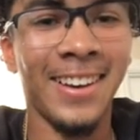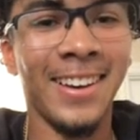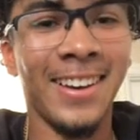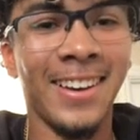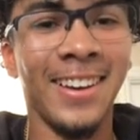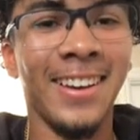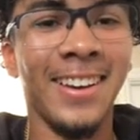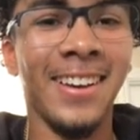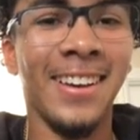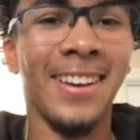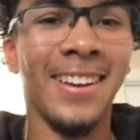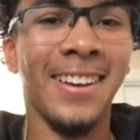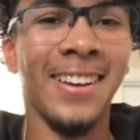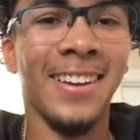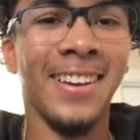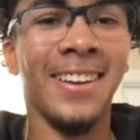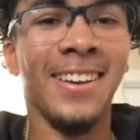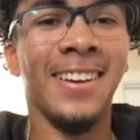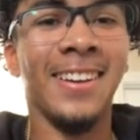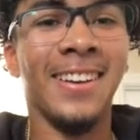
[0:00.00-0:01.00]

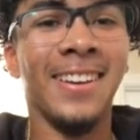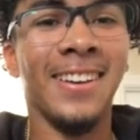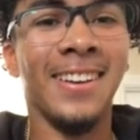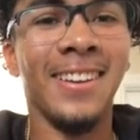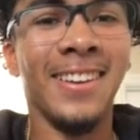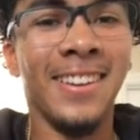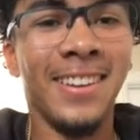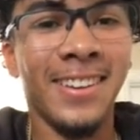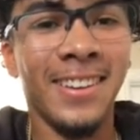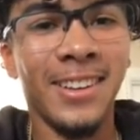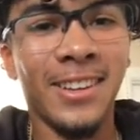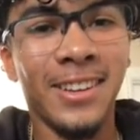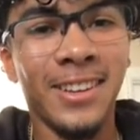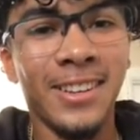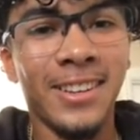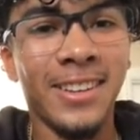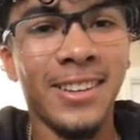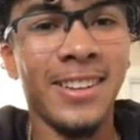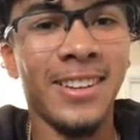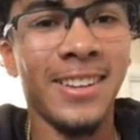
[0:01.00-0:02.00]

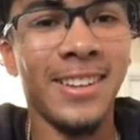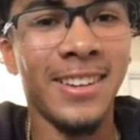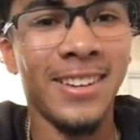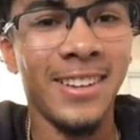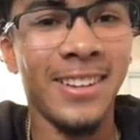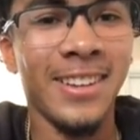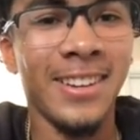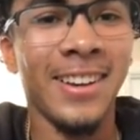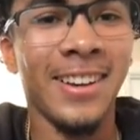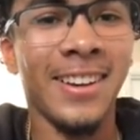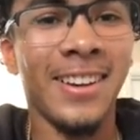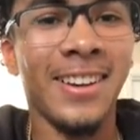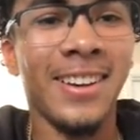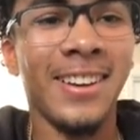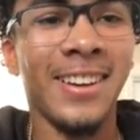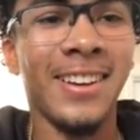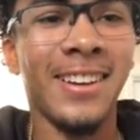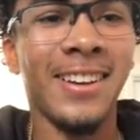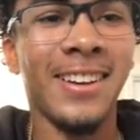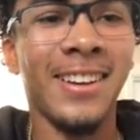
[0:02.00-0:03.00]

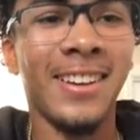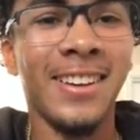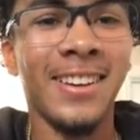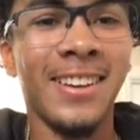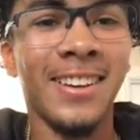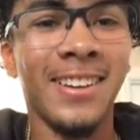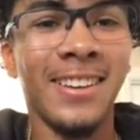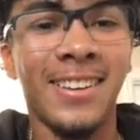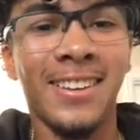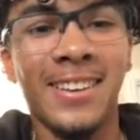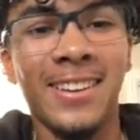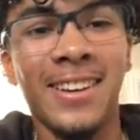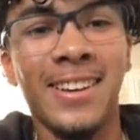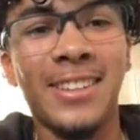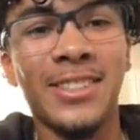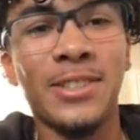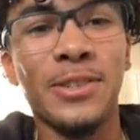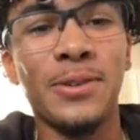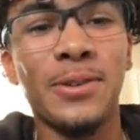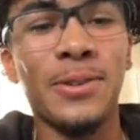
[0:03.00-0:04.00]

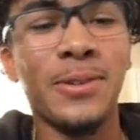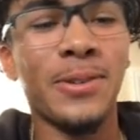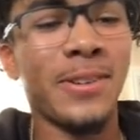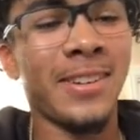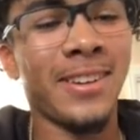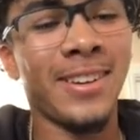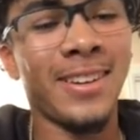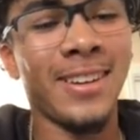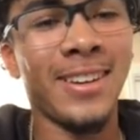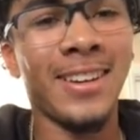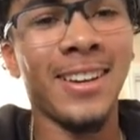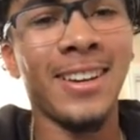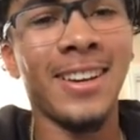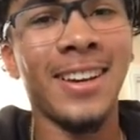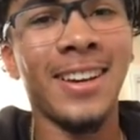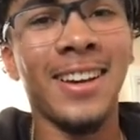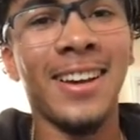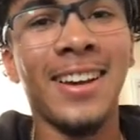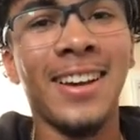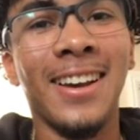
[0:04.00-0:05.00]

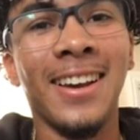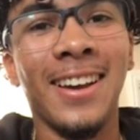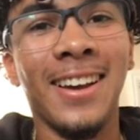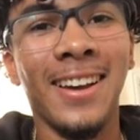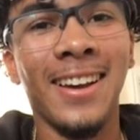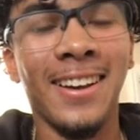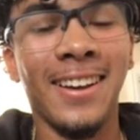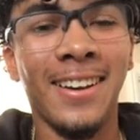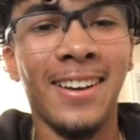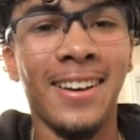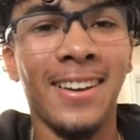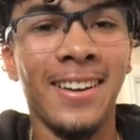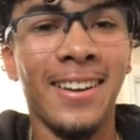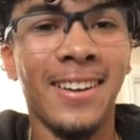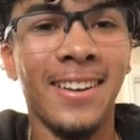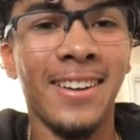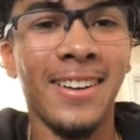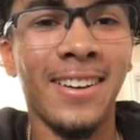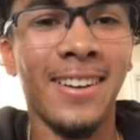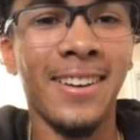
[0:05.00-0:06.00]

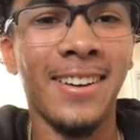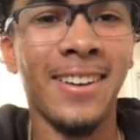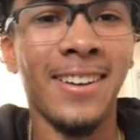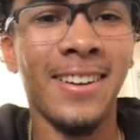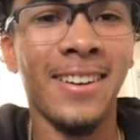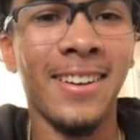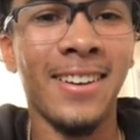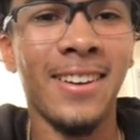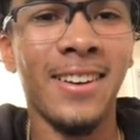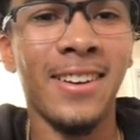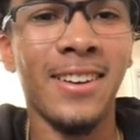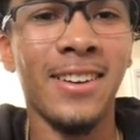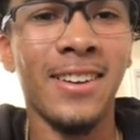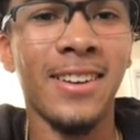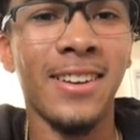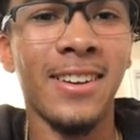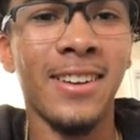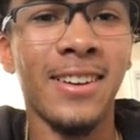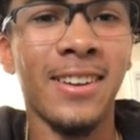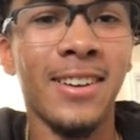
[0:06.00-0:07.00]

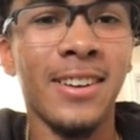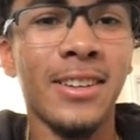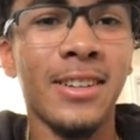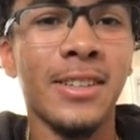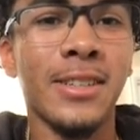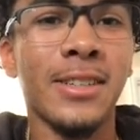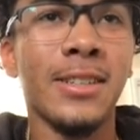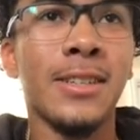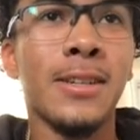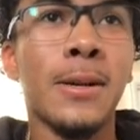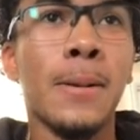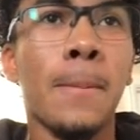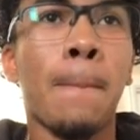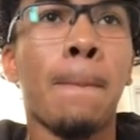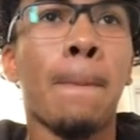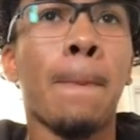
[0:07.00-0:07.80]
(silent)